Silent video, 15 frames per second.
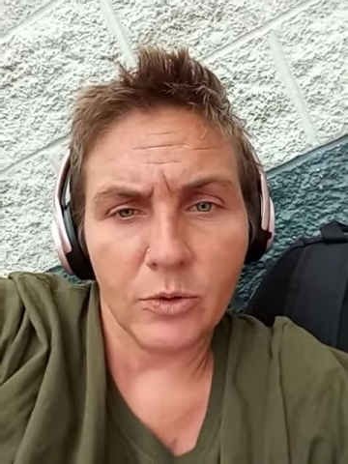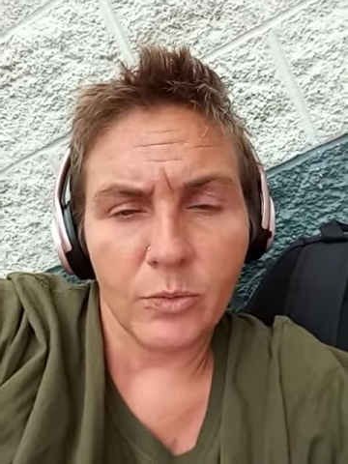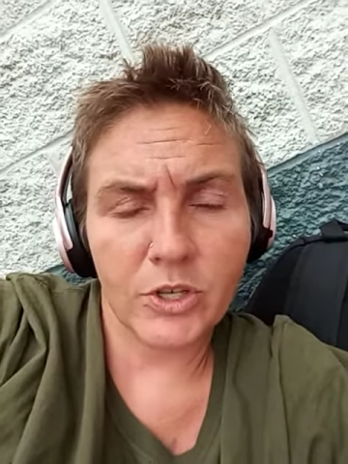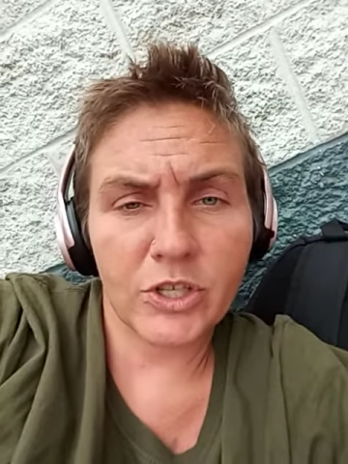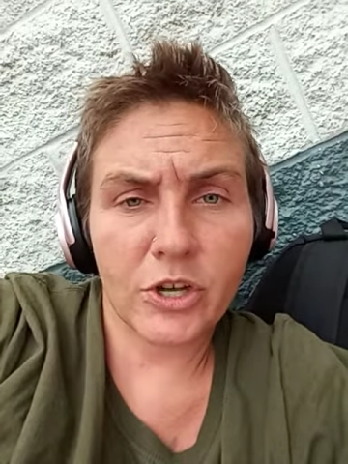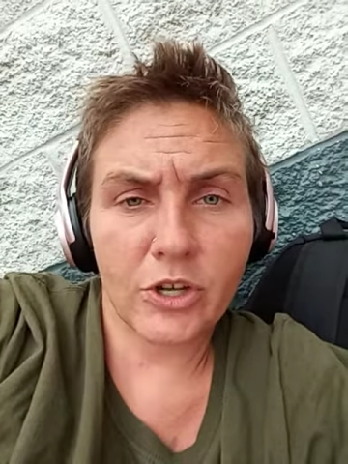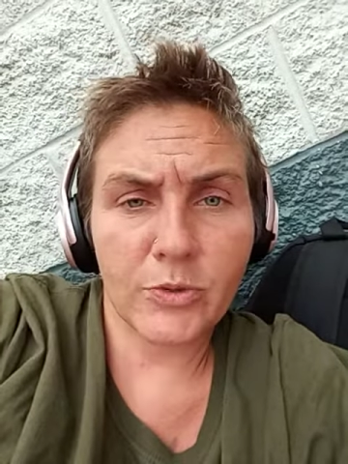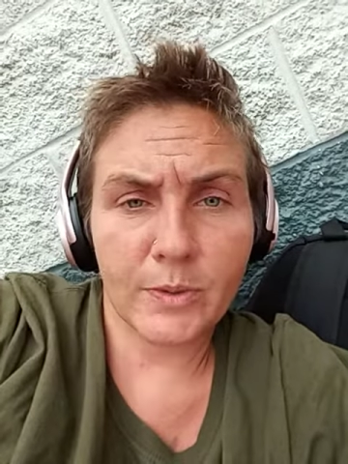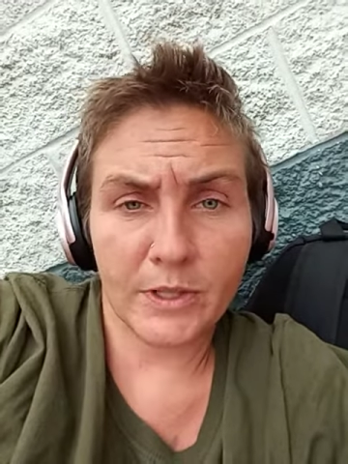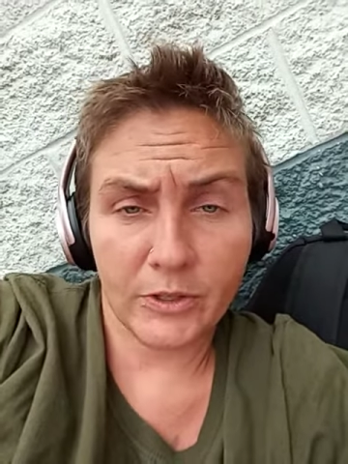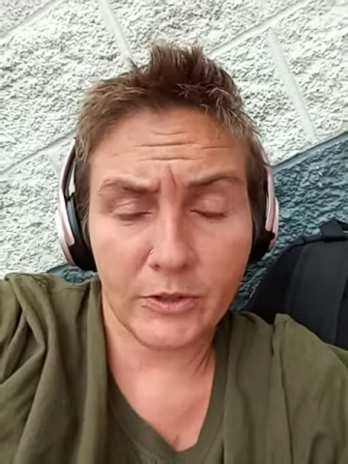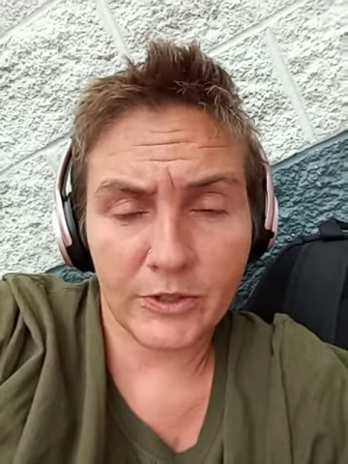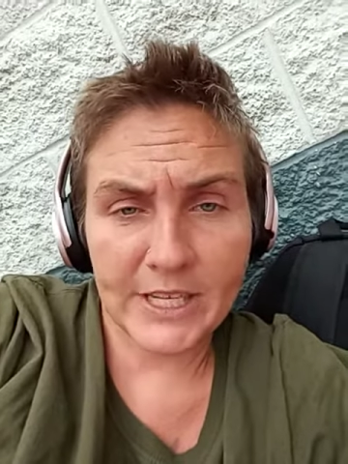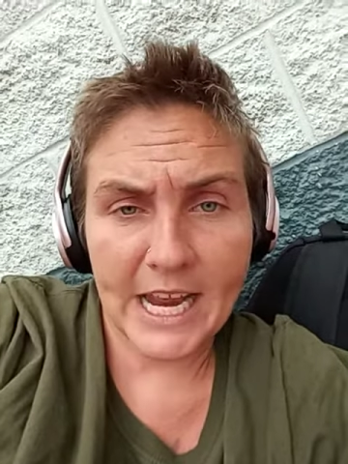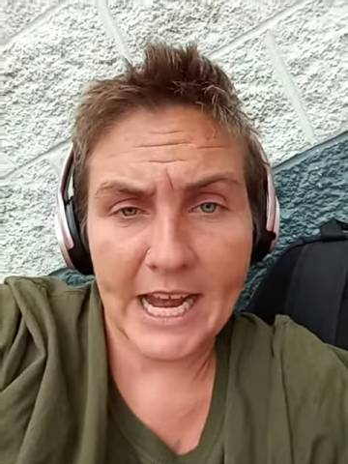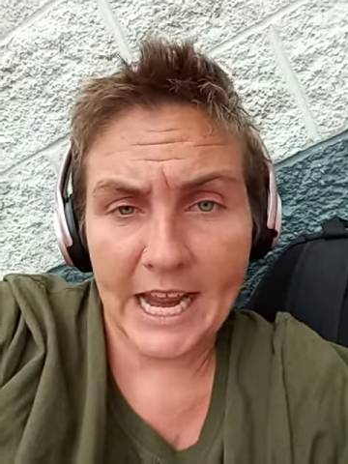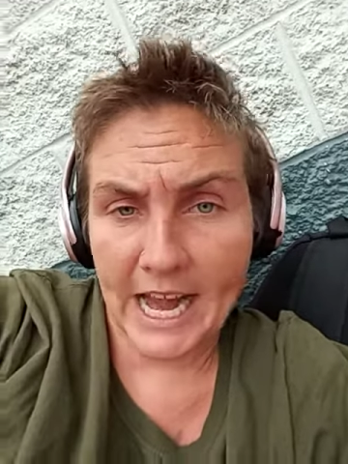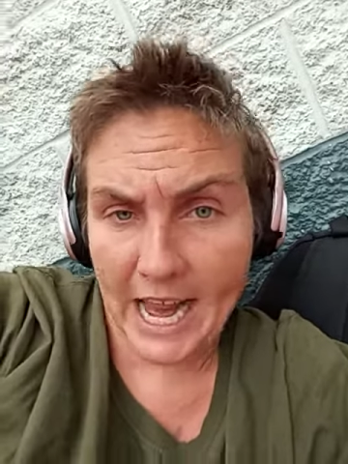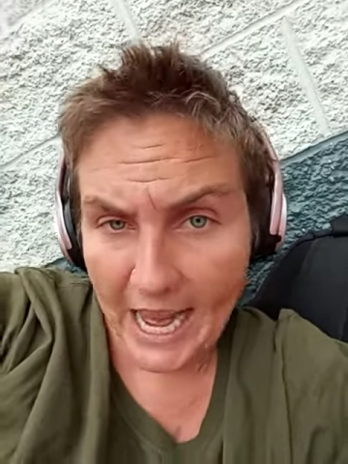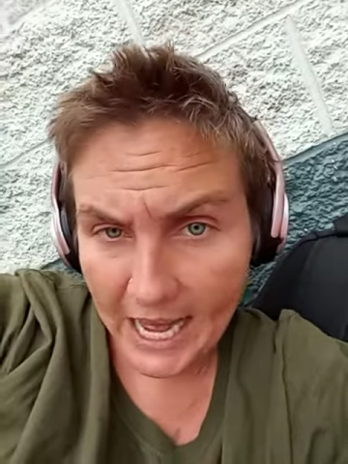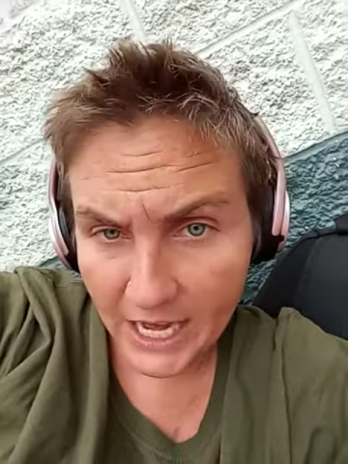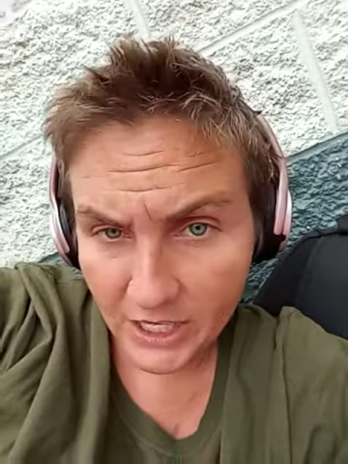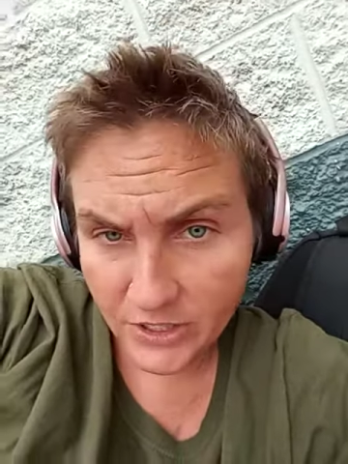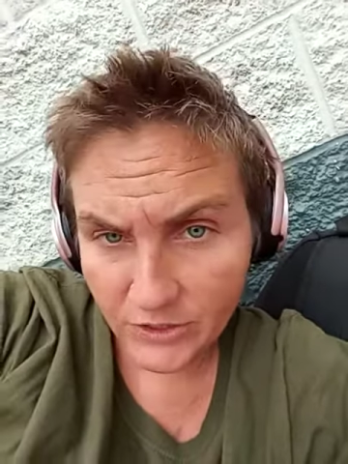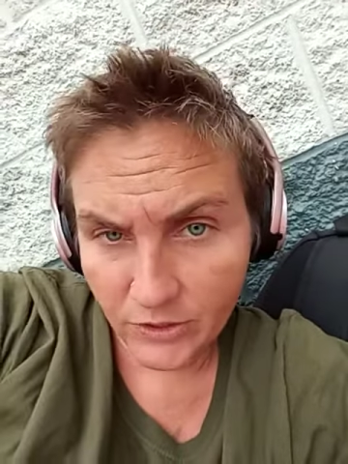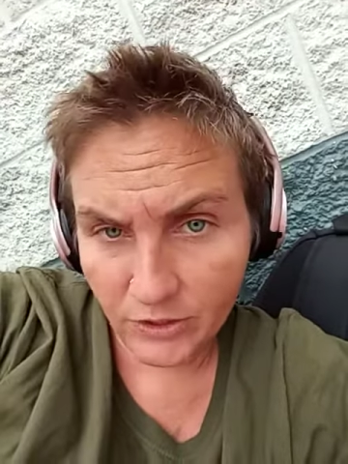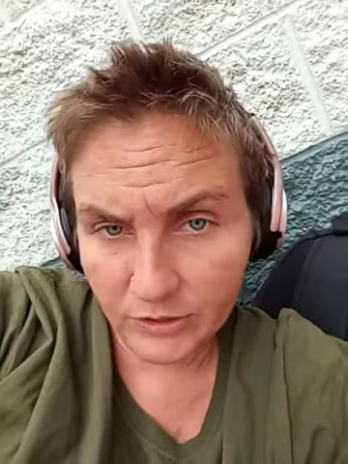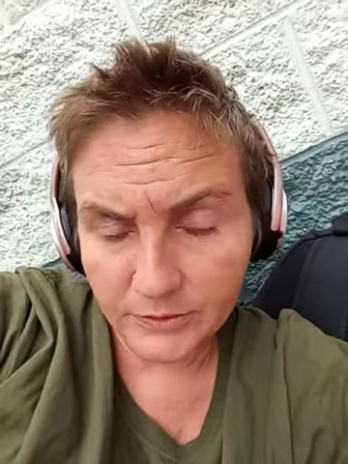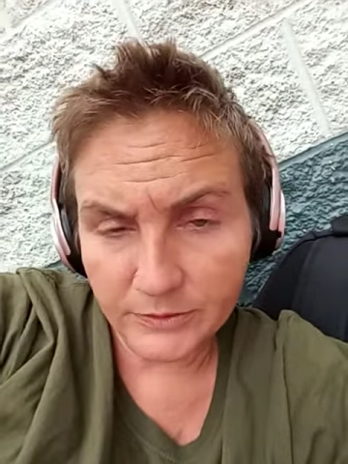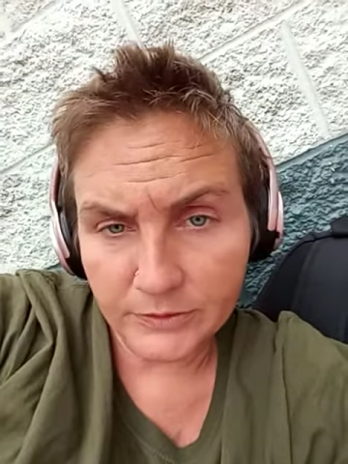which goes with Lieutenant
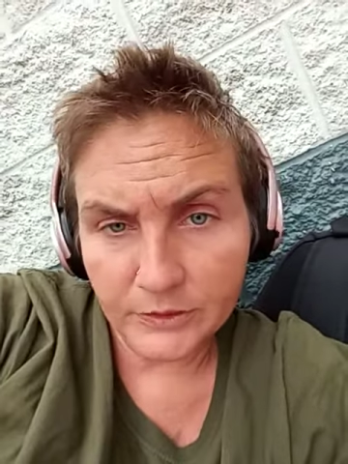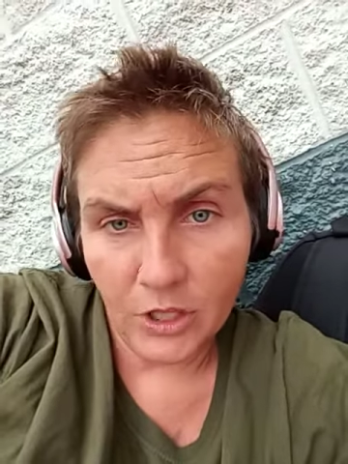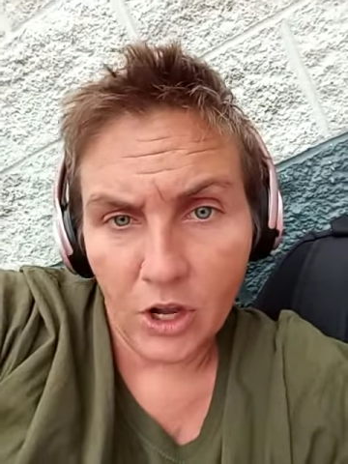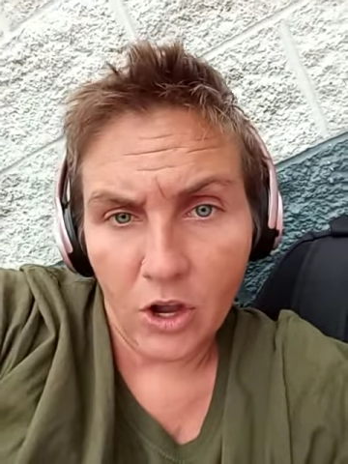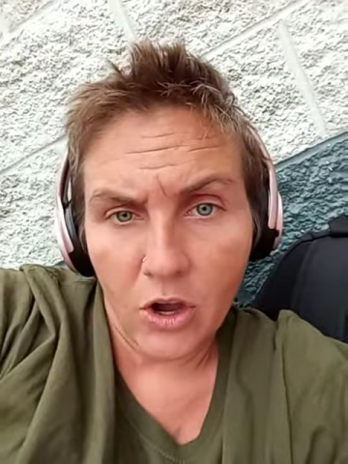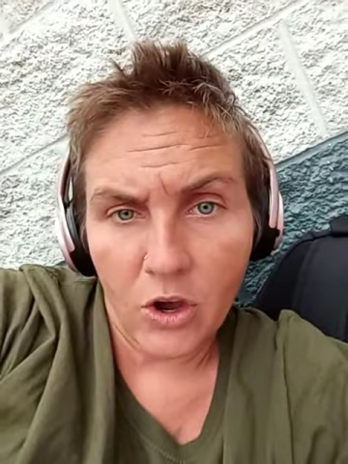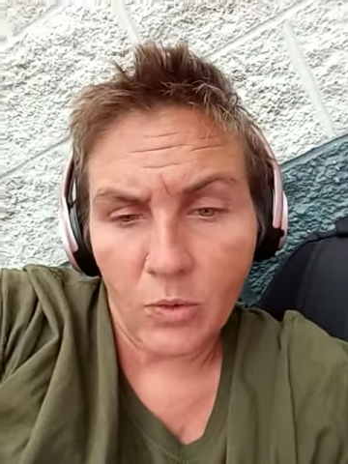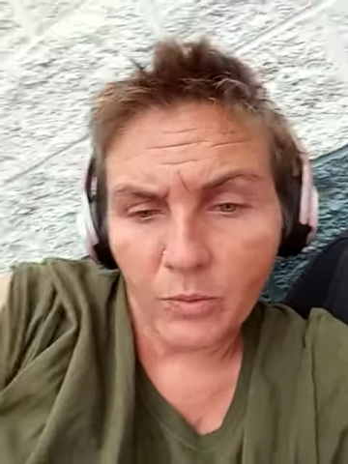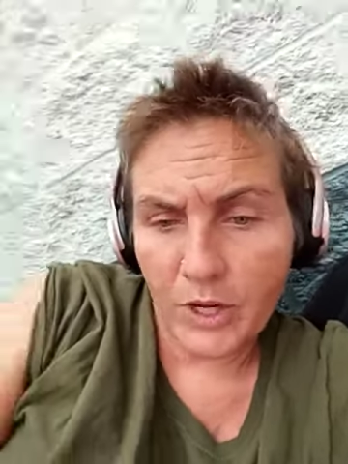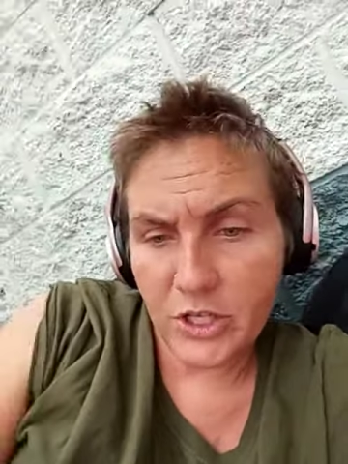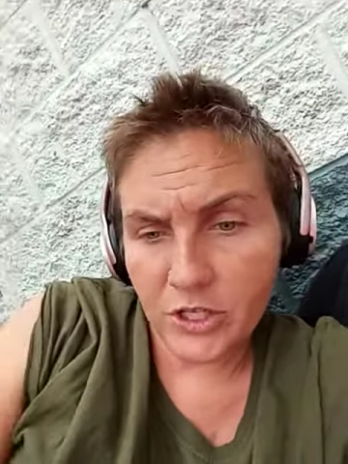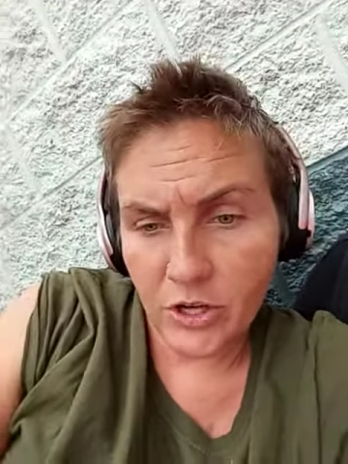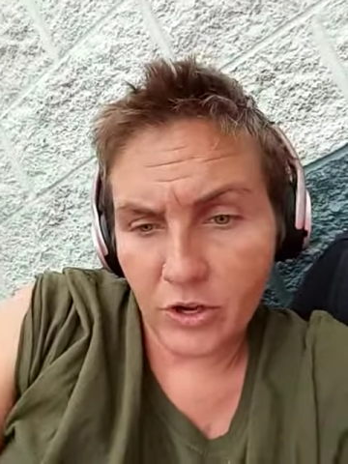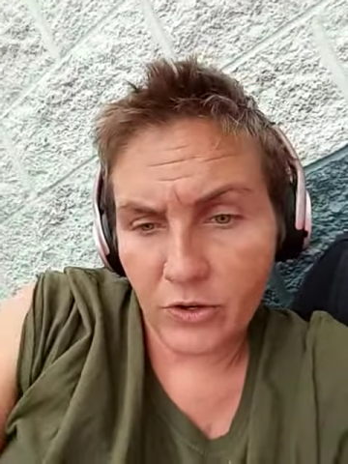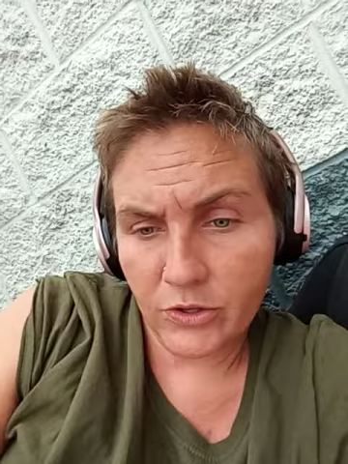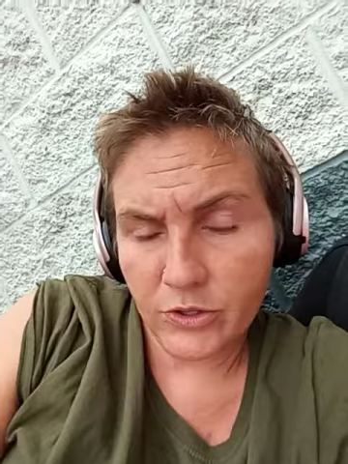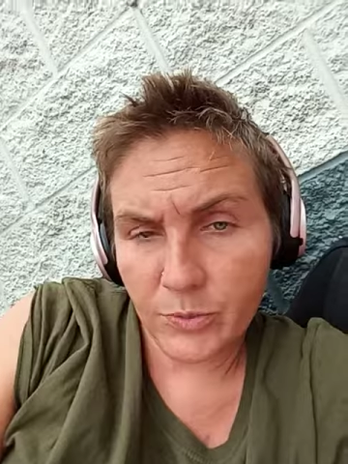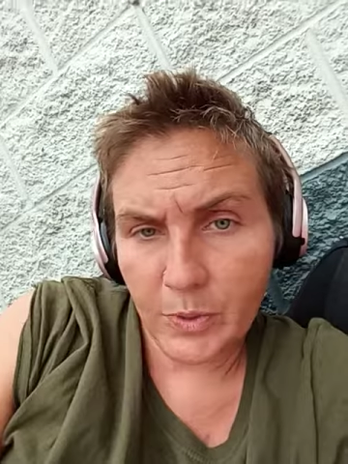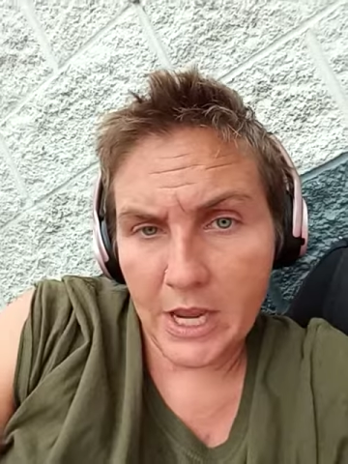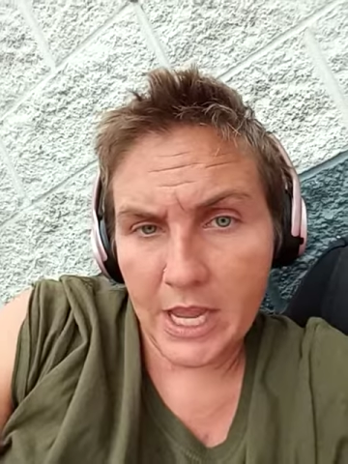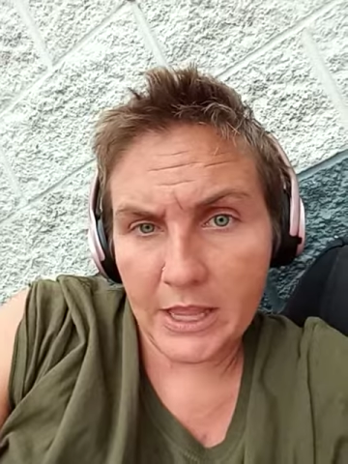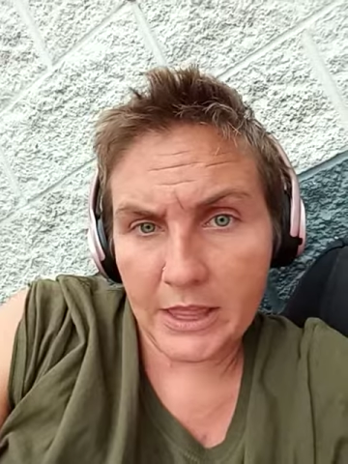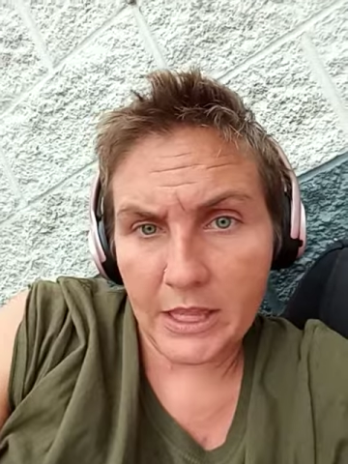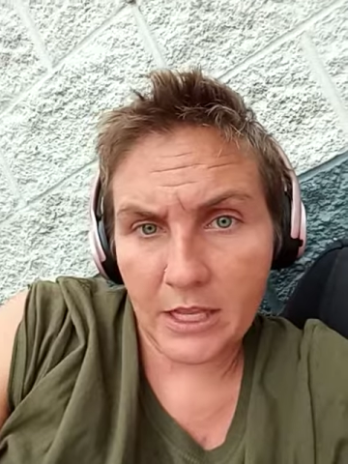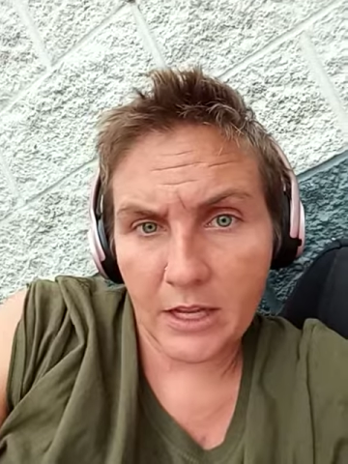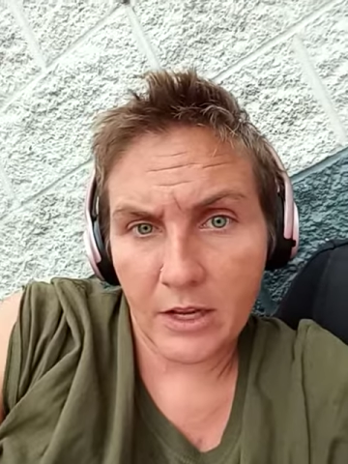Hazel, which goes with